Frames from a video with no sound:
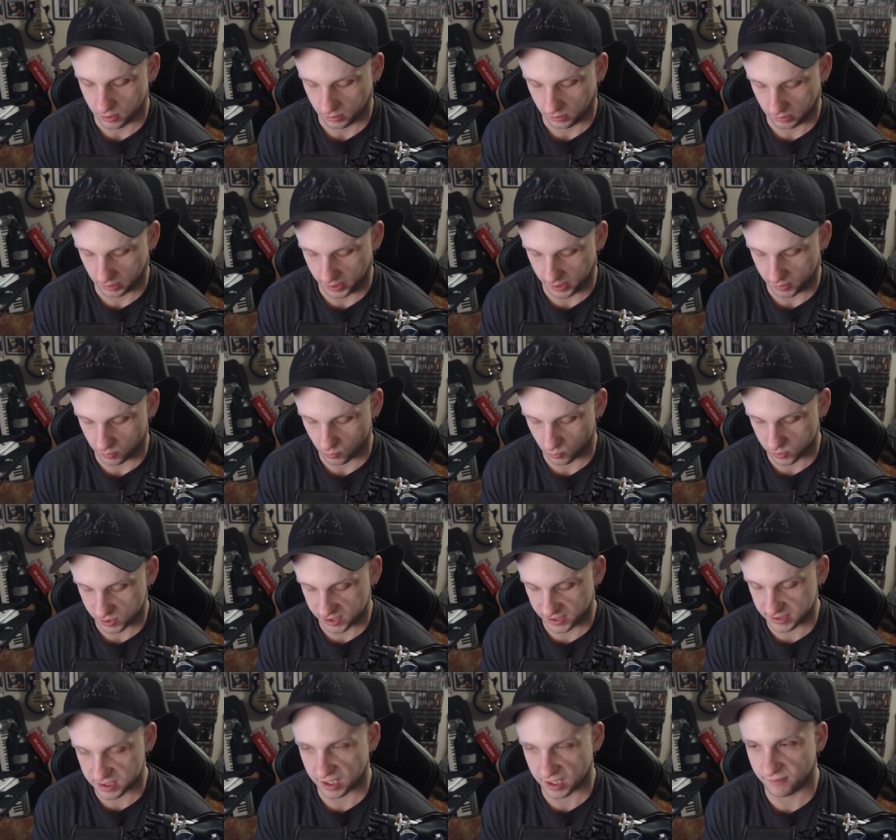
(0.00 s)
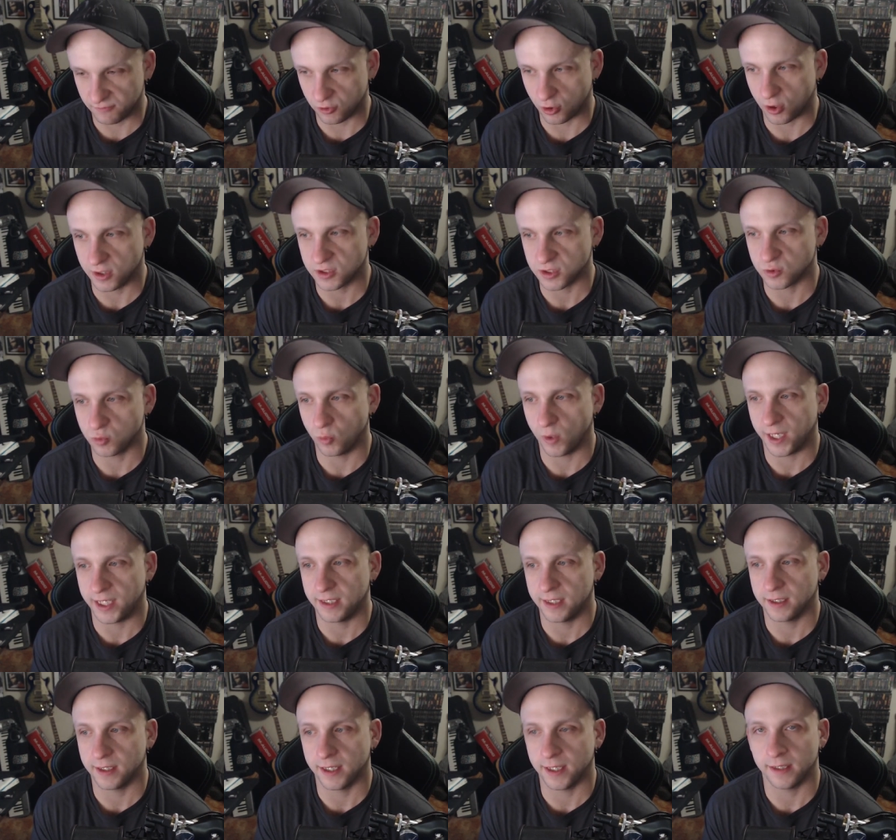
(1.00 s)
Like since I've lost
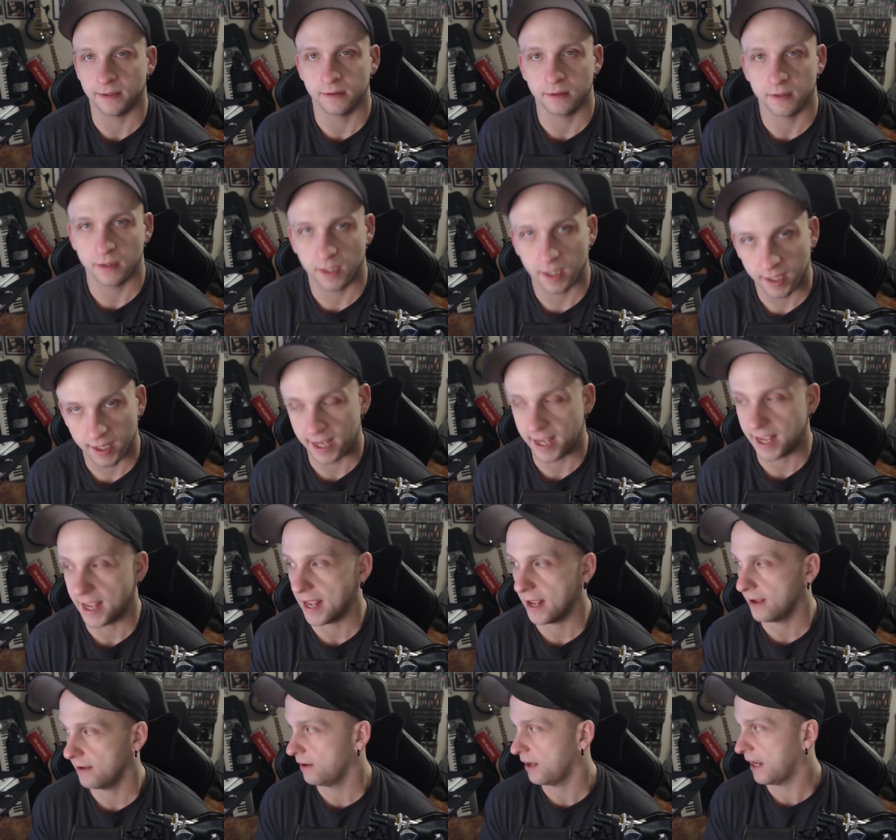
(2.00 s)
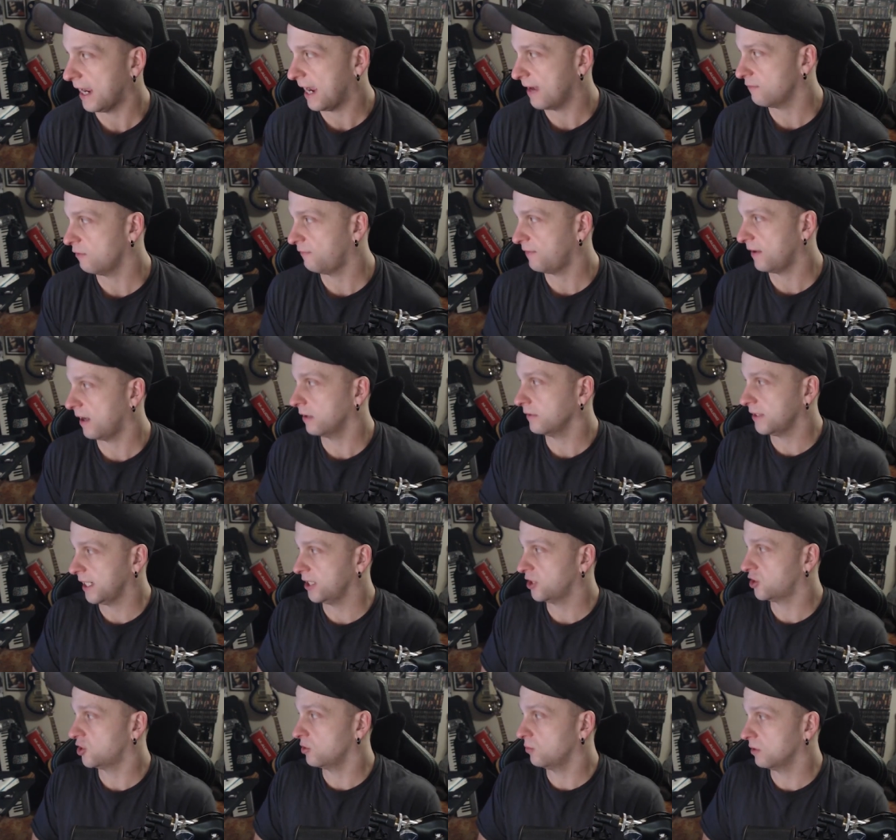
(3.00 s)
weight and have a
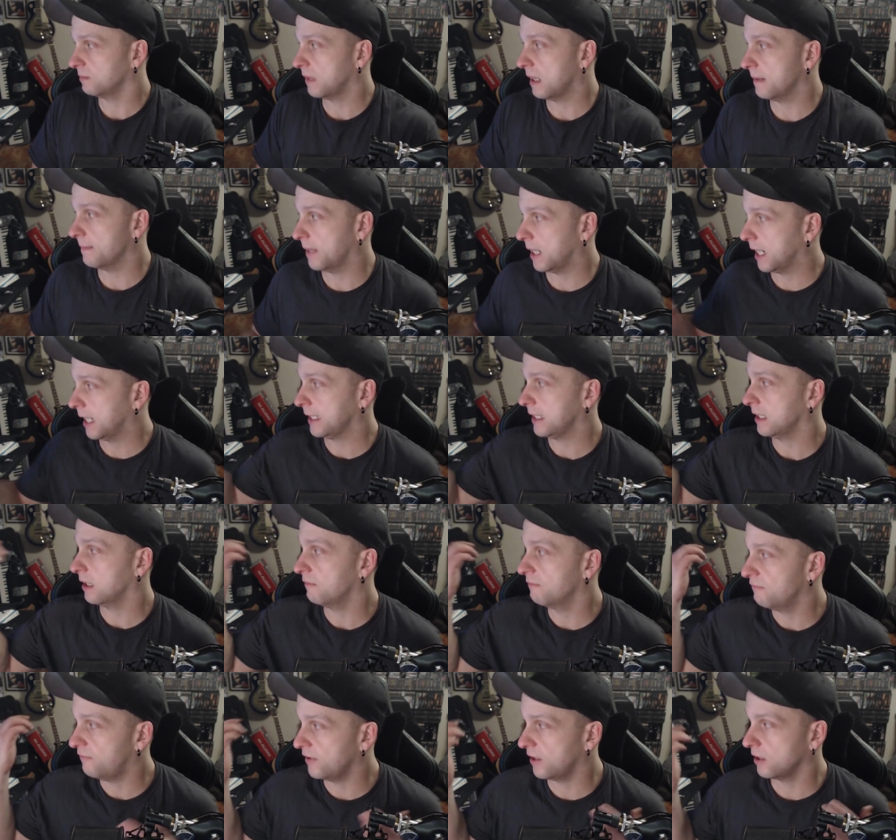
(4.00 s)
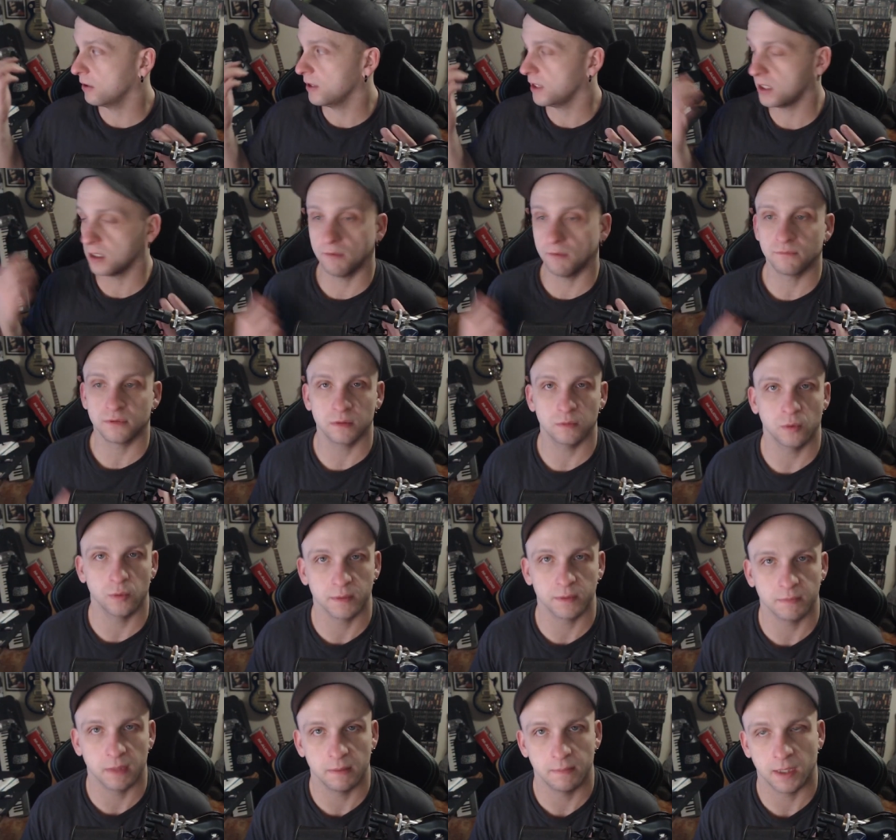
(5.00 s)
foundation with my body, I'm very comfortable
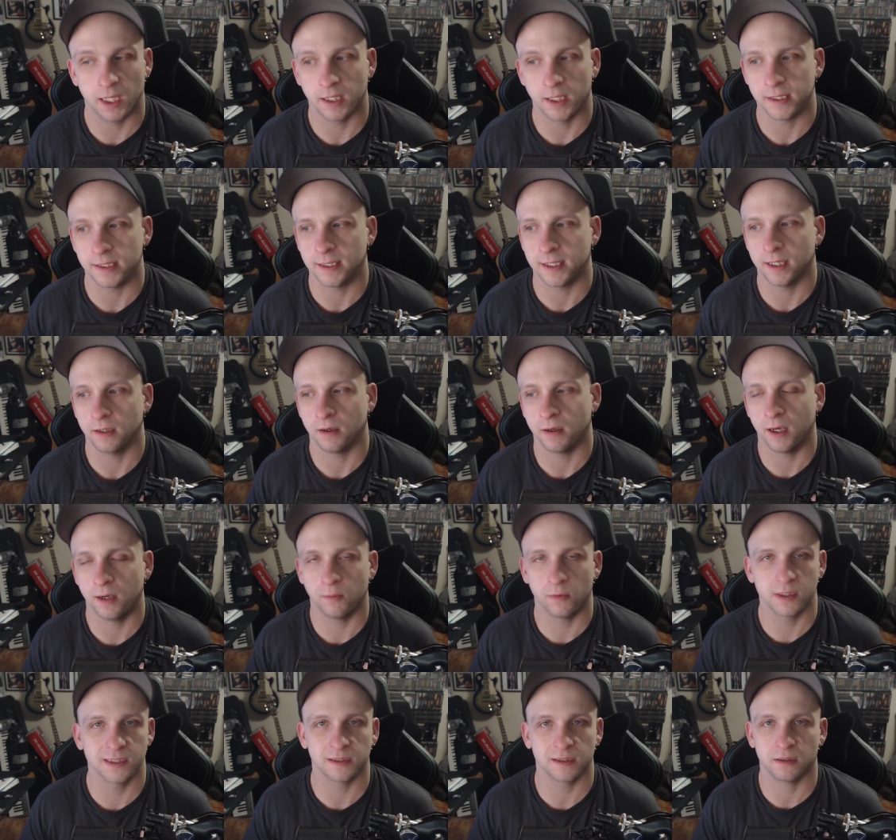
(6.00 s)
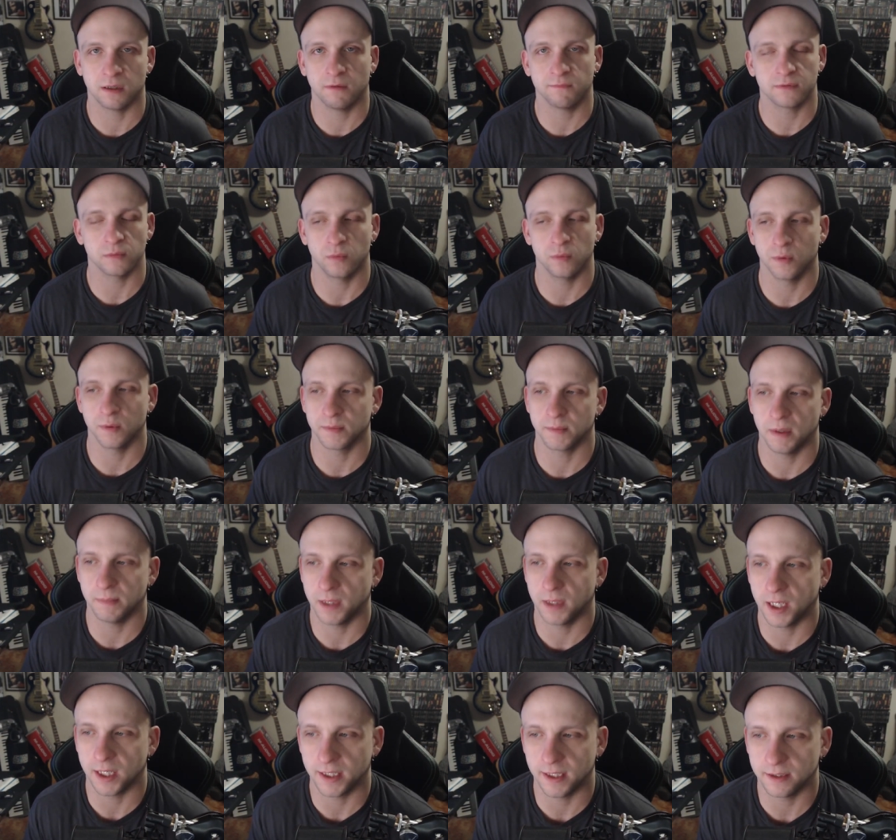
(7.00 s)
with my body now. I wasn't comfortable with my
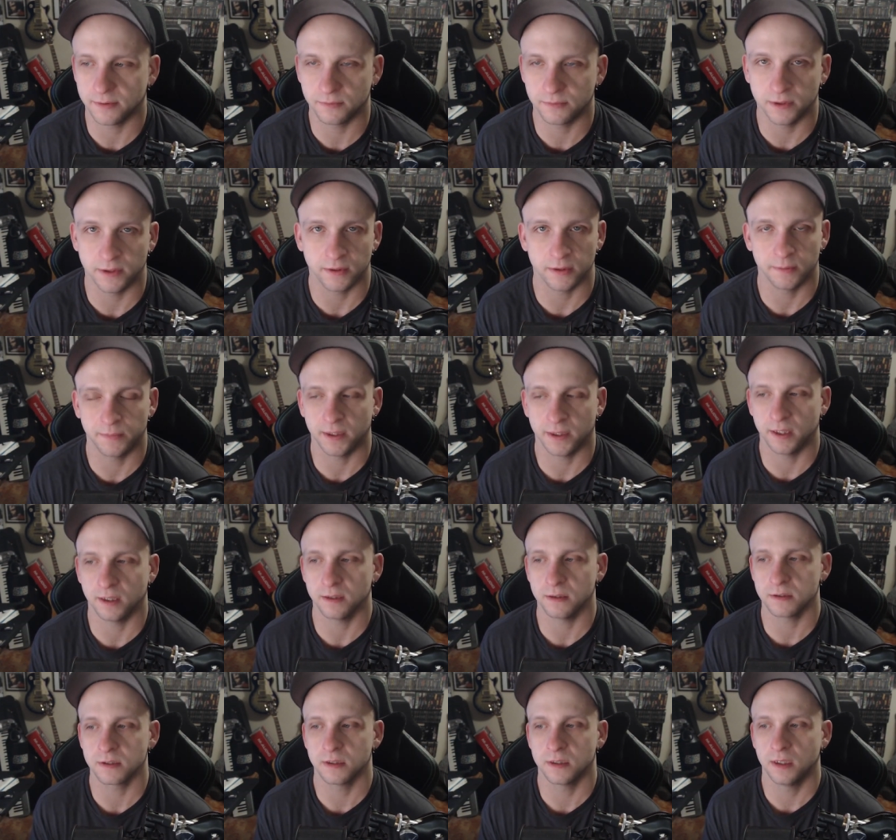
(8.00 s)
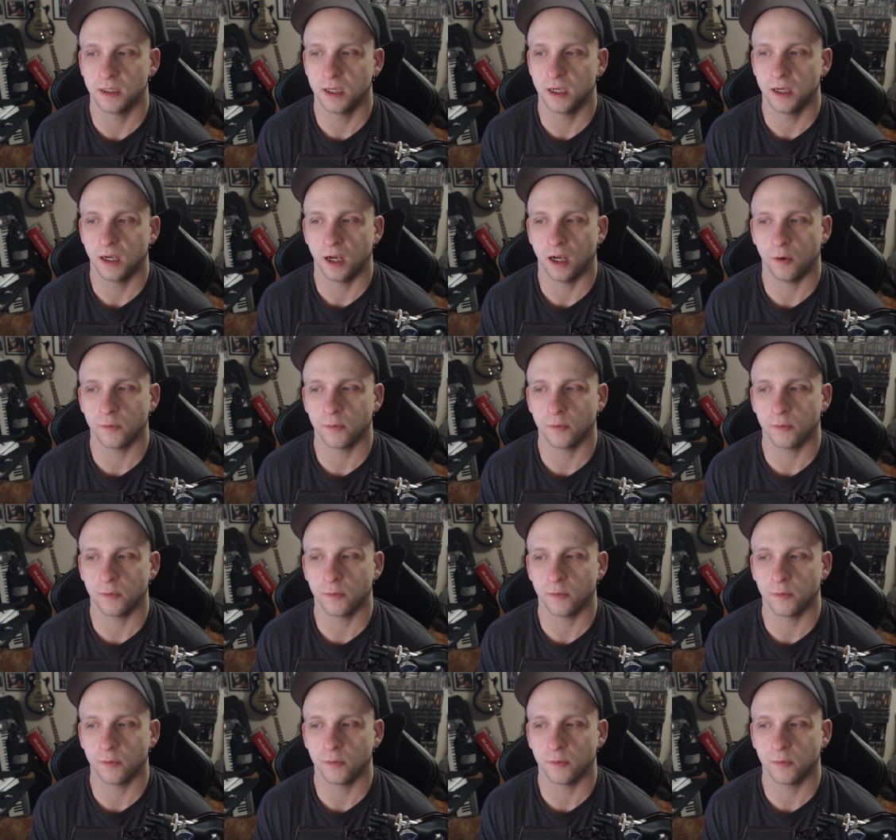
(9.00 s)
body at 300 pounds. I